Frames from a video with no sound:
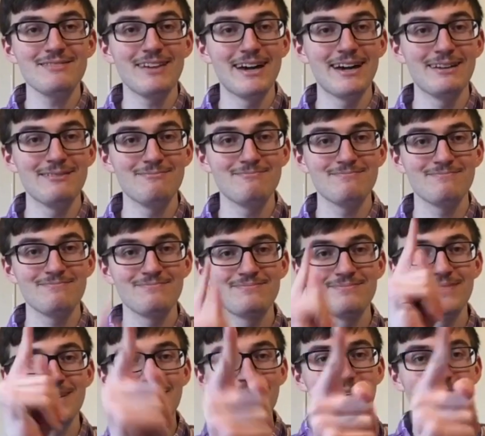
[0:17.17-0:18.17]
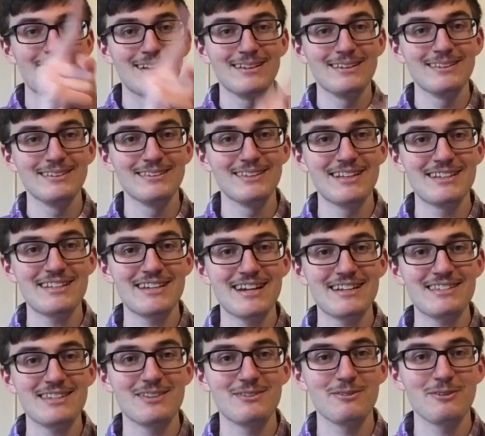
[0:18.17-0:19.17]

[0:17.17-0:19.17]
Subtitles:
and let's get to the